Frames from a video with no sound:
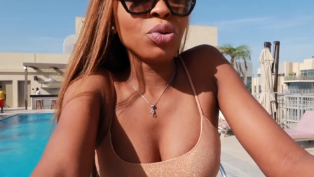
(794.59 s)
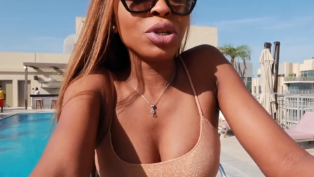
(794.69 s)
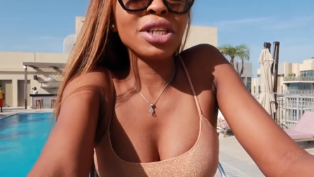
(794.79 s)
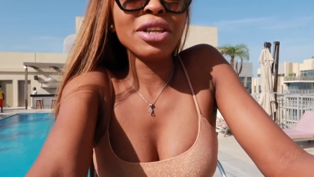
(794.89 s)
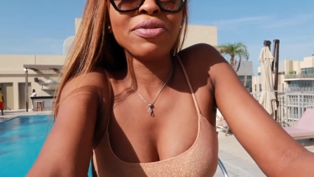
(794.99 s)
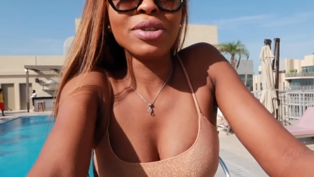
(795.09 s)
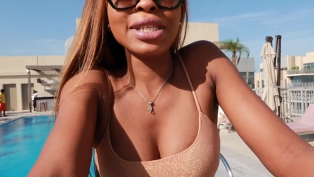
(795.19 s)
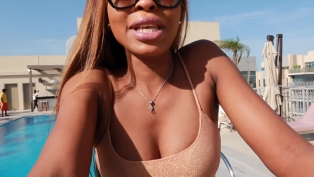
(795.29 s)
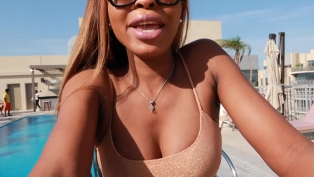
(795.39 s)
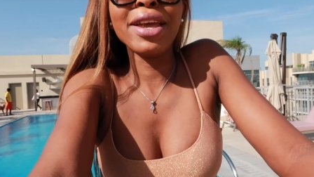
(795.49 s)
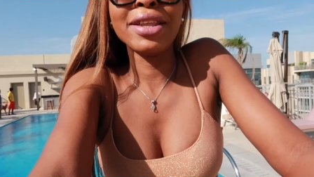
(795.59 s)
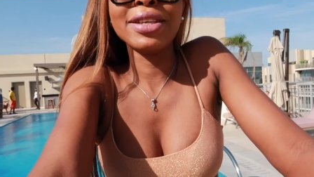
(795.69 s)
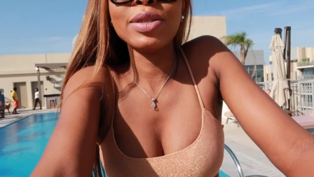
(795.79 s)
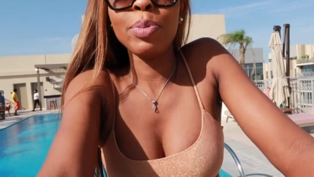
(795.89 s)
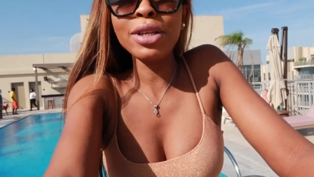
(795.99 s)
wouldn't even think
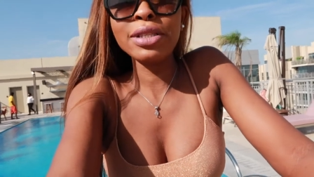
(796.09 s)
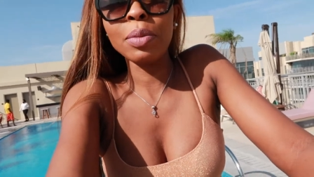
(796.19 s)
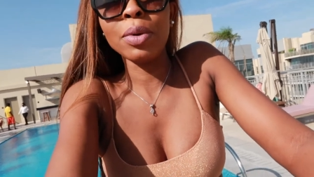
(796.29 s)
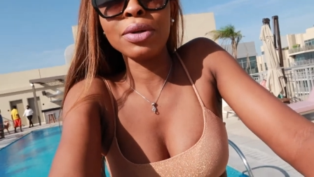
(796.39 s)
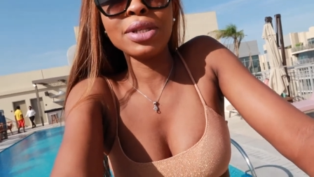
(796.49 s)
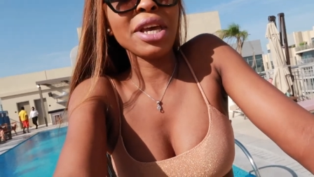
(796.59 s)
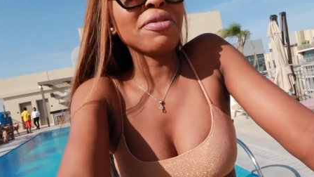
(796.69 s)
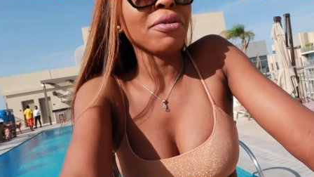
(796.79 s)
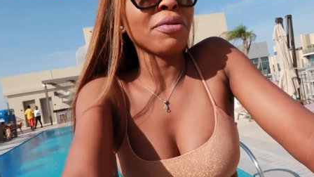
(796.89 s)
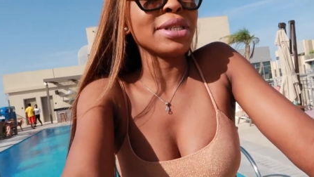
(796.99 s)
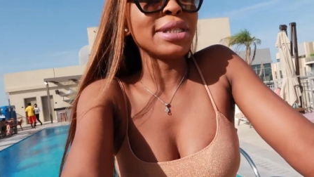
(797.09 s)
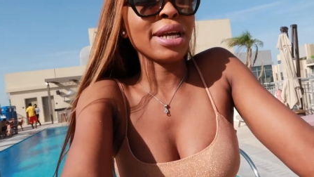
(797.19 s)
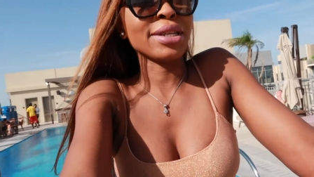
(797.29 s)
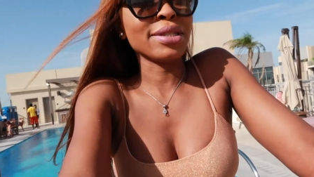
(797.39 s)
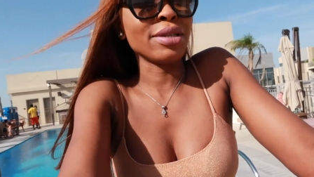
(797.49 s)
is possible take for
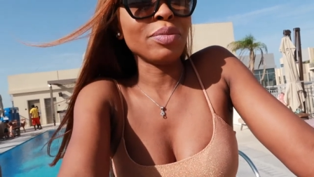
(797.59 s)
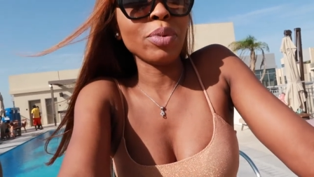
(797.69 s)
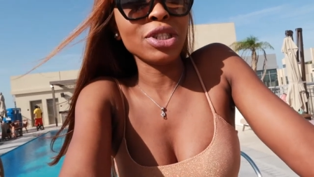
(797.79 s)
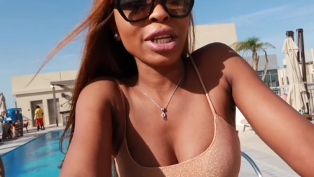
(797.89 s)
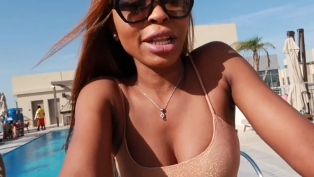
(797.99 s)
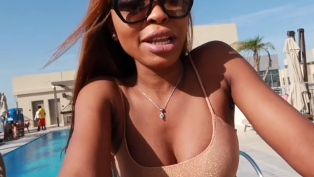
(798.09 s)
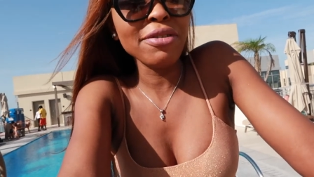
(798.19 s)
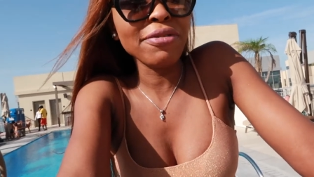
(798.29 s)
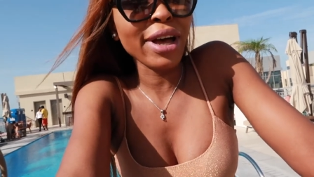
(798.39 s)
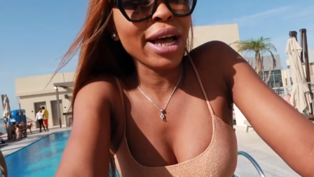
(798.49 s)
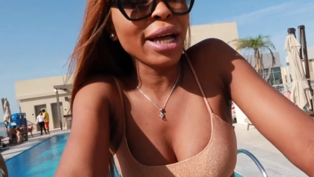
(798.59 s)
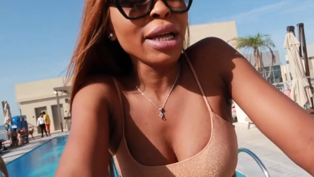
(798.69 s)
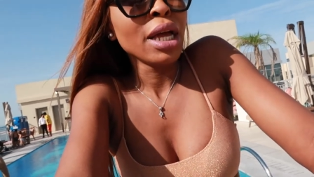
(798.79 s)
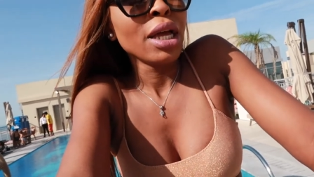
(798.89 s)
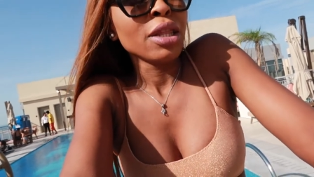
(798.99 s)
instance the Burj Khalifa
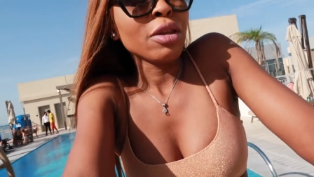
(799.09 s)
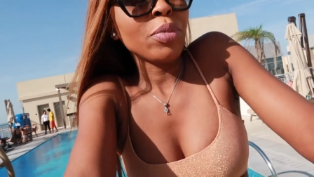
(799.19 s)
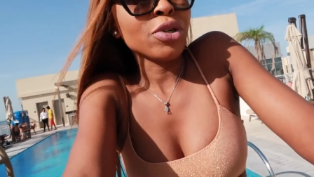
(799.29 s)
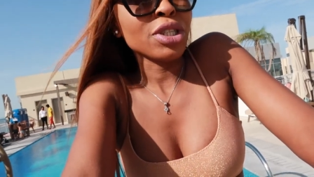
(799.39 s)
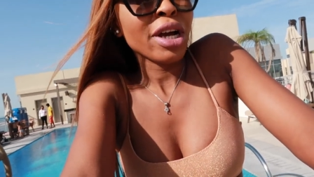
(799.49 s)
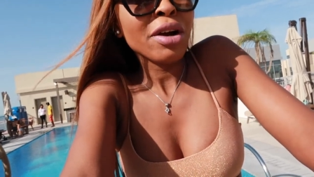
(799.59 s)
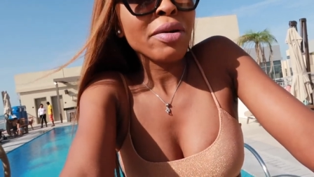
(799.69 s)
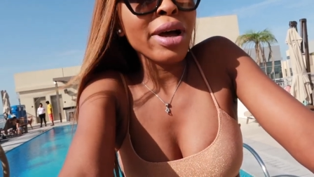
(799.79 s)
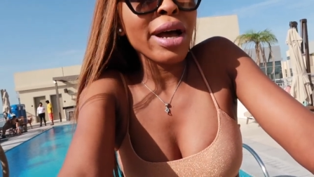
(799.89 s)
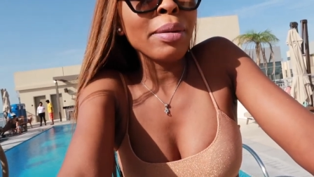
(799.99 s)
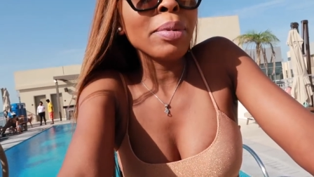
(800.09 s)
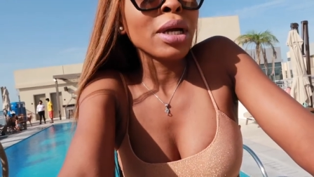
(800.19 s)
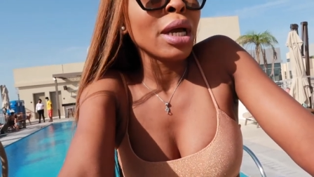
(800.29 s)
the Burj Arab